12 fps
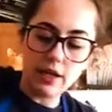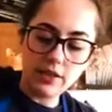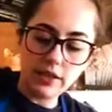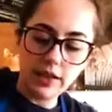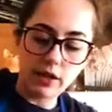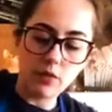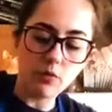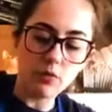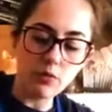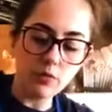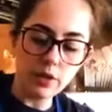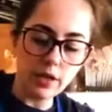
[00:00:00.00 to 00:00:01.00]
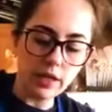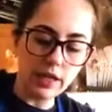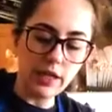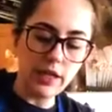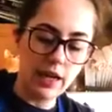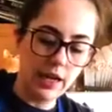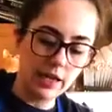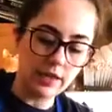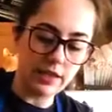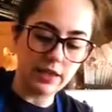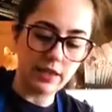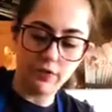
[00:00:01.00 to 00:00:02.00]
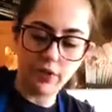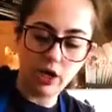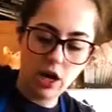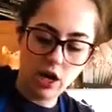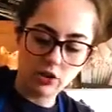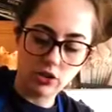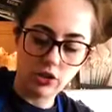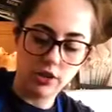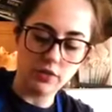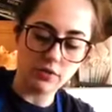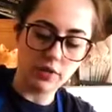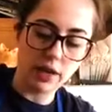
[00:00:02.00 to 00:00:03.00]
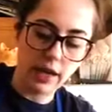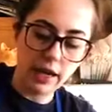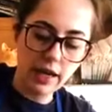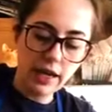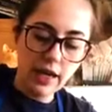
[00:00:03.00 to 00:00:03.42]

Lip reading: to get a really nice focaccia, okay?